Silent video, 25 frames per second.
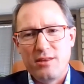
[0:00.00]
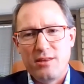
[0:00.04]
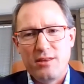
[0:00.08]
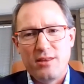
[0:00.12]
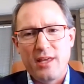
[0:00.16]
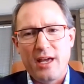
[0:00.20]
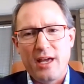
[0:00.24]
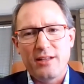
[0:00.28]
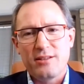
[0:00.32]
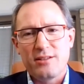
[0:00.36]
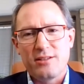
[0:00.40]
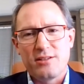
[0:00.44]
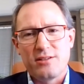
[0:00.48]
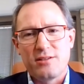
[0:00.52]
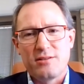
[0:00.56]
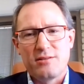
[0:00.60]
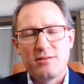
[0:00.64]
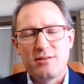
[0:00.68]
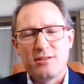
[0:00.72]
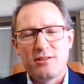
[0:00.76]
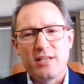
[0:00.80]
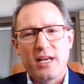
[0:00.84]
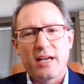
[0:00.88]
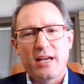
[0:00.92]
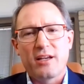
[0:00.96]
That's
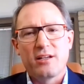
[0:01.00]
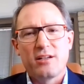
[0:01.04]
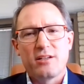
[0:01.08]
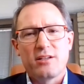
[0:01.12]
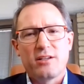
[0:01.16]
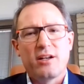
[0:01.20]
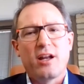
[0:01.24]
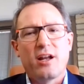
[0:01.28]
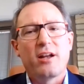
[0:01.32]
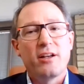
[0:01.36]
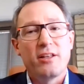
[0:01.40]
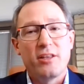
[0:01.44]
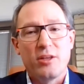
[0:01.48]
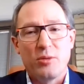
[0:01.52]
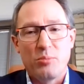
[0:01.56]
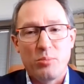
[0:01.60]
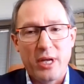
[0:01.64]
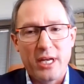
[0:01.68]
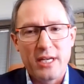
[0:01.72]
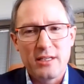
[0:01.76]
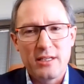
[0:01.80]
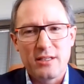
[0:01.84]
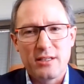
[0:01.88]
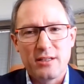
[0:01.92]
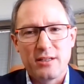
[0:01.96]
second to none in the
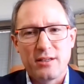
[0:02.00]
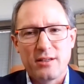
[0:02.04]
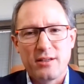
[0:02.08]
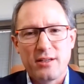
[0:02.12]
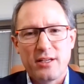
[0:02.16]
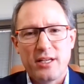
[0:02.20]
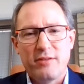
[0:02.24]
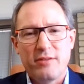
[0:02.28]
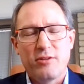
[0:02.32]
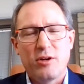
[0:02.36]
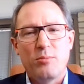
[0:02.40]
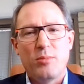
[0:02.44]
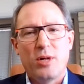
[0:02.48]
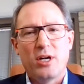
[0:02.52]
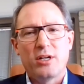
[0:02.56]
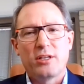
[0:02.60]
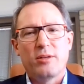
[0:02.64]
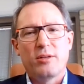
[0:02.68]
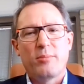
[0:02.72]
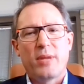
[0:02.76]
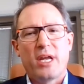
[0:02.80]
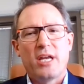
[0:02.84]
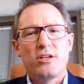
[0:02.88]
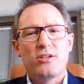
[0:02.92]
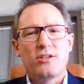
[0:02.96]
basin, even among
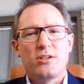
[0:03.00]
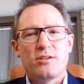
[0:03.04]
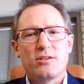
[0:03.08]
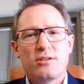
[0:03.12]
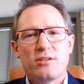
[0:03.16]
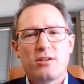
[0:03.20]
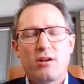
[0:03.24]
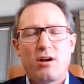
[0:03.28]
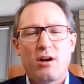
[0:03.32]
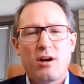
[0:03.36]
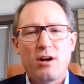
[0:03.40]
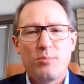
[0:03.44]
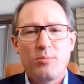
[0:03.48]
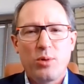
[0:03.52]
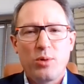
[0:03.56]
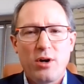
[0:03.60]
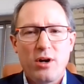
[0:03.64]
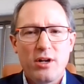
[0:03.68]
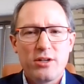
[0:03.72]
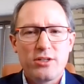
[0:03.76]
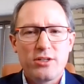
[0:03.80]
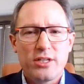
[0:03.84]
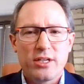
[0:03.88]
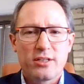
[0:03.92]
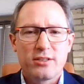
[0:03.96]
the majors. Our
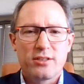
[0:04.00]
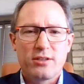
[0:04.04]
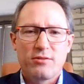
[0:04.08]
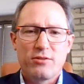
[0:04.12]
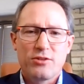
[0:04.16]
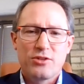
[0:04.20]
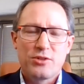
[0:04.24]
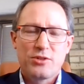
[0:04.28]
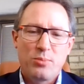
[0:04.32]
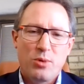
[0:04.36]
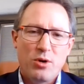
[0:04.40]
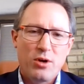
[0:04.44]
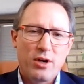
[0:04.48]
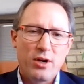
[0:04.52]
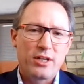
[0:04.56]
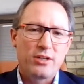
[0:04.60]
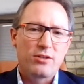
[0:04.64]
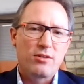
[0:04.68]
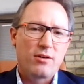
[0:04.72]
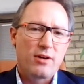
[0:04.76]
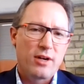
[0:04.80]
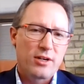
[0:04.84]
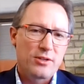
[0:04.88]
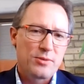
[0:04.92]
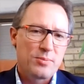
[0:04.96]
projects are responding
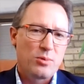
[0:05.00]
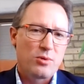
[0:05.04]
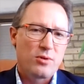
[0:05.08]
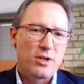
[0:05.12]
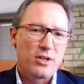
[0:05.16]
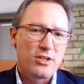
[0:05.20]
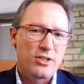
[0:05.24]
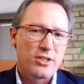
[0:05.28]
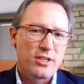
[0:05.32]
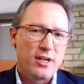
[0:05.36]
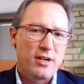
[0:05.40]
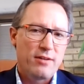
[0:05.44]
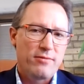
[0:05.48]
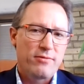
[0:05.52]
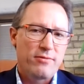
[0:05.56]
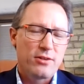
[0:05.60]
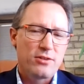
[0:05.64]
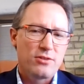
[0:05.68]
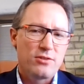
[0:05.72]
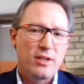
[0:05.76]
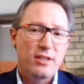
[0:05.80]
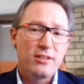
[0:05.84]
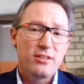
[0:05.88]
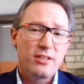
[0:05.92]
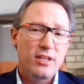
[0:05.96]
to our exploration
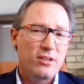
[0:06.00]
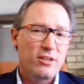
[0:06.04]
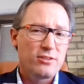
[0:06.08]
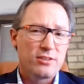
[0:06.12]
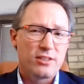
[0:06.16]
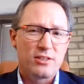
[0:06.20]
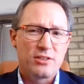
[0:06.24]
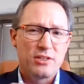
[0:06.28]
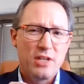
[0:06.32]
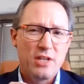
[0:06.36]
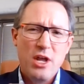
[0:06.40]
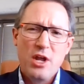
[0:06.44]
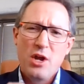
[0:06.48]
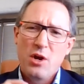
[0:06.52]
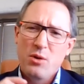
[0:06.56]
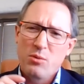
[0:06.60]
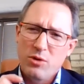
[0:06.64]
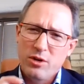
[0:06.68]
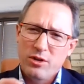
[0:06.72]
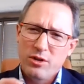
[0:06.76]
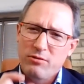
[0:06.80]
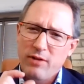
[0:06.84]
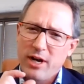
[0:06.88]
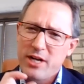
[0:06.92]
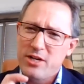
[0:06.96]
efforts. So that tells us
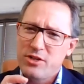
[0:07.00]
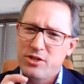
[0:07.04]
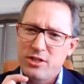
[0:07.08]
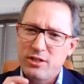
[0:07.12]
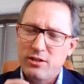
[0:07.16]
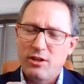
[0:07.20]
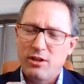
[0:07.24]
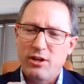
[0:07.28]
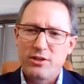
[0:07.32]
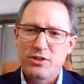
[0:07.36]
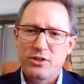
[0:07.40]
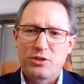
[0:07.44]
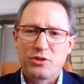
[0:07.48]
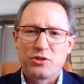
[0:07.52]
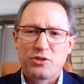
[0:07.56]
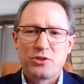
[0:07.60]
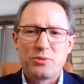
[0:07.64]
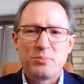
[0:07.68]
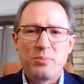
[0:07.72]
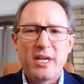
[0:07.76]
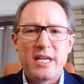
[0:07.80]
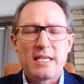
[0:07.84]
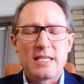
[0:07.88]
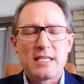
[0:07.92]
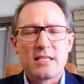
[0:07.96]
we're in the right geological
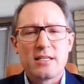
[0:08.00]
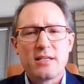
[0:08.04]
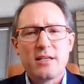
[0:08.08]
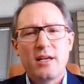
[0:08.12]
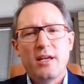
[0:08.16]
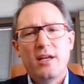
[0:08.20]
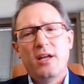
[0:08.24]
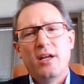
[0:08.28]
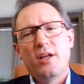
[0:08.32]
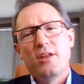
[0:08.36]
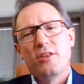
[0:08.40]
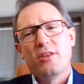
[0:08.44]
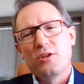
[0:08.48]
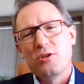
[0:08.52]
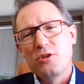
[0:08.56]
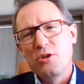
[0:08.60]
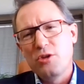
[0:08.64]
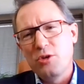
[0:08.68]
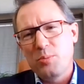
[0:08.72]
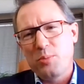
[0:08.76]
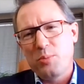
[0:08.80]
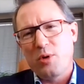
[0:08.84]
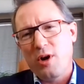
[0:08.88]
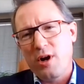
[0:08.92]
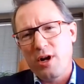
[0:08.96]
space. The
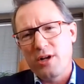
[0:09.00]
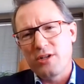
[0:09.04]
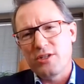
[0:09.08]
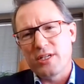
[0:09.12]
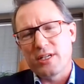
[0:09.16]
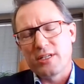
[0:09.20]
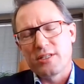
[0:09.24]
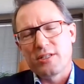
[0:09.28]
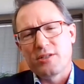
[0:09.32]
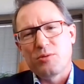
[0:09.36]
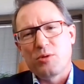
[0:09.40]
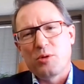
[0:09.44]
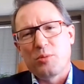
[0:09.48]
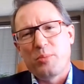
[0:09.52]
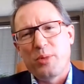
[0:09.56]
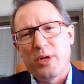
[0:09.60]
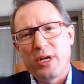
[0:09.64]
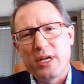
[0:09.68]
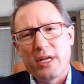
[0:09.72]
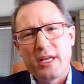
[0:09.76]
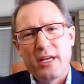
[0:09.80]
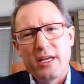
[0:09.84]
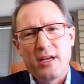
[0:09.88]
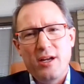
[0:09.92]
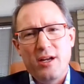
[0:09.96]
new projects that we're
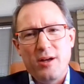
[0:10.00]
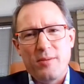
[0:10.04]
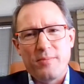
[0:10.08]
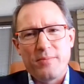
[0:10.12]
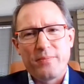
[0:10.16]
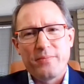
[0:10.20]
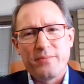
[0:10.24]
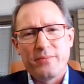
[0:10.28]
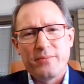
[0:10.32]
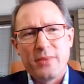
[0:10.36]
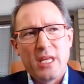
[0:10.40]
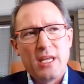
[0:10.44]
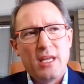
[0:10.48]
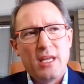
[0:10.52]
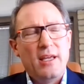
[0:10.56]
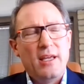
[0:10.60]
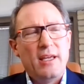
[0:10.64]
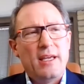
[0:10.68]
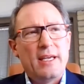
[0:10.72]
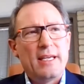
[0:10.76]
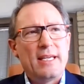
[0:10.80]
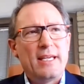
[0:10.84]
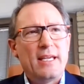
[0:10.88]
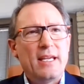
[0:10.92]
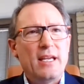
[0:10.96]
picking up,
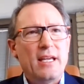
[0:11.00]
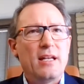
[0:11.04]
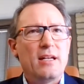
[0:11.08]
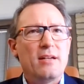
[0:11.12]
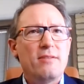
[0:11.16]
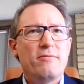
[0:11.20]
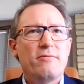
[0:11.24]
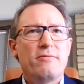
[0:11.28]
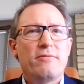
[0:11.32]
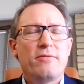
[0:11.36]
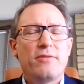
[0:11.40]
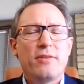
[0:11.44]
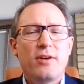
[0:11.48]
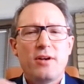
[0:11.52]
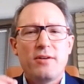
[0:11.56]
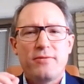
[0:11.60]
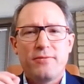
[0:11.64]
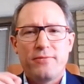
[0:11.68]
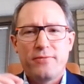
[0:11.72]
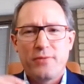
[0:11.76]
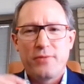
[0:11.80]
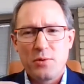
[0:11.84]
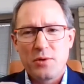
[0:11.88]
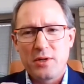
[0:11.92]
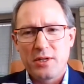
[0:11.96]
again, very
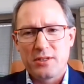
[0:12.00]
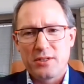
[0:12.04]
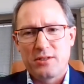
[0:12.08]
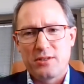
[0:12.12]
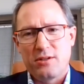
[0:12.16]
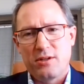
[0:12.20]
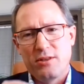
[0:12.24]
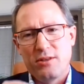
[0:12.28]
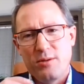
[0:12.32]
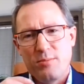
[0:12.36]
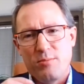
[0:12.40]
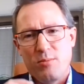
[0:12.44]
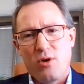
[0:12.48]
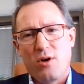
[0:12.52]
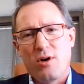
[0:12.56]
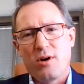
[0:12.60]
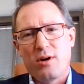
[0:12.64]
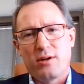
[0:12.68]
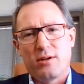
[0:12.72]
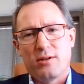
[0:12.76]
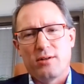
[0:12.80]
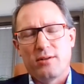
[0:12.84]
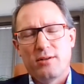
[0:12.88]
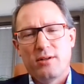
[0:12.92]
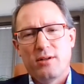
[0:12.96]
focused on the
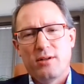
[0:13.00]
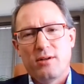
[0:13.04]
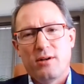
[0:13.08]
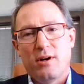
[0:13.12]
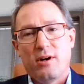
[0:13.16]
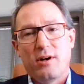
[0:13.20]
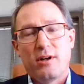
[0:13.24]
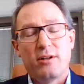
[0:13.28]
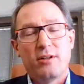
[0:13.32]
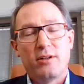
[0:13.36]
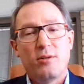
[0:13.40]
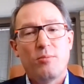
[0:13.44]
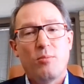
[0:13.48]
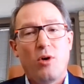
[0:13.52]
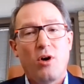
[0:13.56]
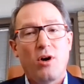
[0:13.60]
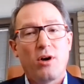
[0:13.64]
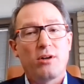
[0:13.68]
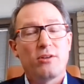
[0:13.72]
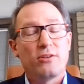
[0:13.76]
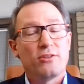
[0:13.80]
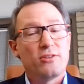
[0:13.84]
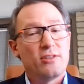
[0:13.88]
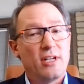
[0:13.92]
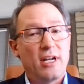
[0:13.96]
model, on the
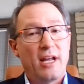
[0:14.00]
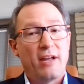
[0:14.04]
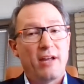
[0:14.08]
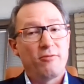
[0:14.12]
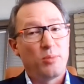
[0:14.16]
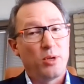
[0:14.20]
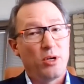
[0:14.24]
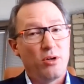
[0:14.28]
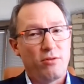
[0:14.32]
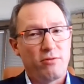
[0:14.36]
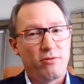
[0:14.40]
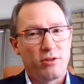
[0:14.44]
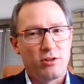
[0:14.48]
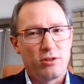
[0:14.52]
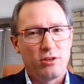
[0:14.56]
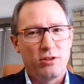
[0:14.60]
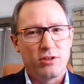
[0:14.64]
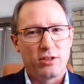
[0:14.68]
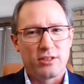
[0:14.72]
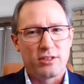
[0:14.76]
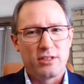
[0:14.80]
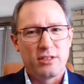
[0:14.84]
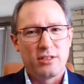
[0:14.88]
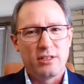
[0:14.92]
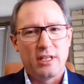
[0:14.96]
models that have been
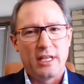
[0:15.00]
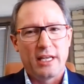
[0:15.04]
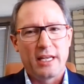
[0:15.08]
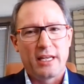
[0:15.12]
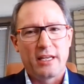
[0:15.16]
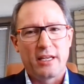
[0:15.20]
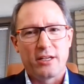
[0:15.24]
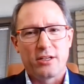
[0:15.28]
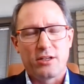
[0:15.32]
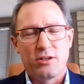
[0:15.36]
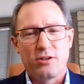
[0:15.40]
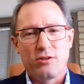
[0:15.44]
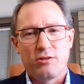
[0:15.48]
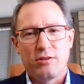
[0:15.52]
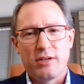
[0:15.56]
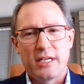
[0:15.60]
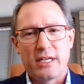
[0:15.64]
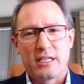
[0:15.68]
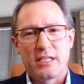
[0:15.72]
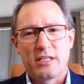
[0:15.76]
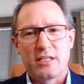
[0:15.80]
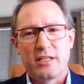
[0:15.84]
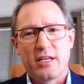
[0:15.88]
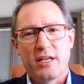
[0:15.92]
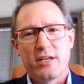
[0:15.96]
overlooked, like at Cree
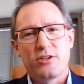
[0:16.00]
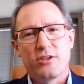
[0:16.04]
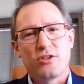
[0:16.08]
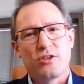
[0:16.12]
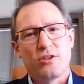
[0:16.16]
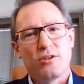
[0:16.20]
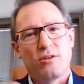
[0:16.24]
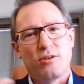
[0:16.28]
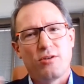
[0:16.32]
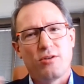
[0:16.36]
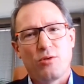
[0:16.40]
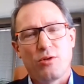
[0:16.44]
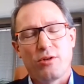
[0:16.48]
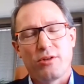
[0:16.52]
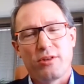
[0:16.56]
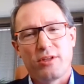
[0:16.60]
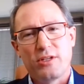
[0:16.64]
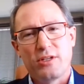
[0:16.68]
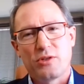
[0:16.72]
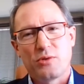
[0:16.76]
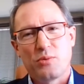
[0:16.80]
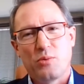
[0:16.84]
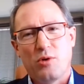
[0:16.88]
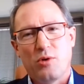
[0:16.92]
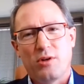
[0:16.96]
Extension or
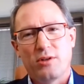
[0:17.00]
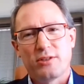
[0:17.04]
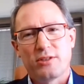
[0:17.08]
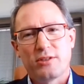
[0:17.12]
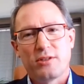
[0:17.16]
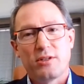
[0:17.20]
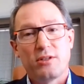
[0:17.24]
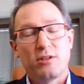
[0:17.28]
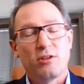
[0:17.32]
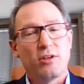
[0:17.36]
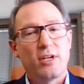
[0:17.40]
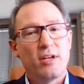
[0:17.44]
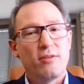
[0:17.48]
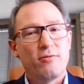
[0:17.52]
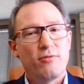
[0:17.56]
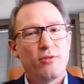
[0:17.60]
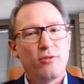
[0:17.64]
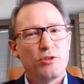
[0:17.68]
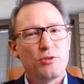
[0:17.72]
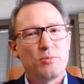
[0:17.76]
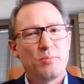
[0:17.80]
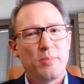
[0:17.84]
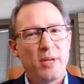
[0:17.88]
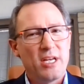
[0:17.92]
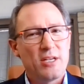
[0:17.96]
Northeast Wollaston, looking for
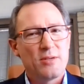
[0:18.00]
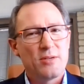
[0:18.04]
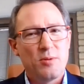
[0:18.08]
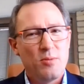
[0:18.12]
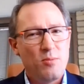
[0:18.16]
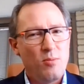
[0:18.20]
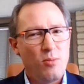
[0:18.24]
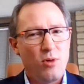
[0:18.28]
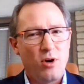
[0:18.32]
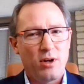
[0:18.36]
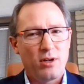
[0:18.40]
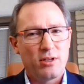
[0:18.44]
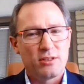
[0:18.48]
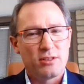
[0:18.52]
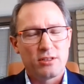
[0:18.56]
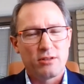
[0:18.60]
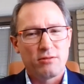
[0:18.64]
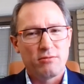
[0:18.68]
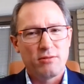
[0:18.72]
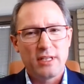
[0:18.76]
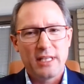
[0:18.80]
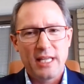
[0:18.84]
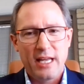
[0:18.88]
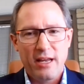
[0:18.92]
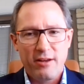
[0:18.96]
those basement models that
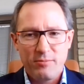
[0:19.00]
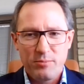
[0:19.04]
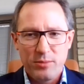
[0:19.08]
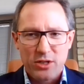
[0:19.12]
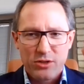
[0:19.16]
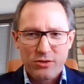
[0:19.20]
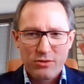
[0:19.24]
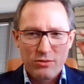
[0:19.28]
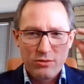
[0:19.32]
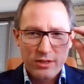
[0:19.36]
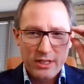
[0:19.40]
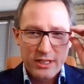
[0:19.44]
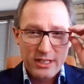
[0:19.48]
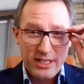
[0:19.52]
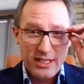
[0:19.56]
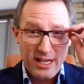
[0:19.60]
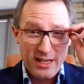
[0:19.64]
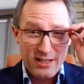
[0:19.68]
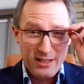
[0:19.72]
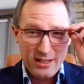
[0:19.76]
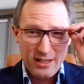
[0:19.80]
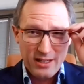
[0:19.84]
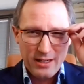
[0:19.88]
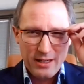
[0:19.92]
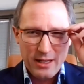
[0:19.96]
really haven't been truly
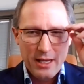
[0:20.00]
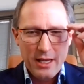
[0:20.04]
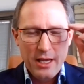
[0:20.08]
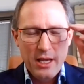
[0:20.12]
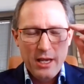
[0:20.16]
tested.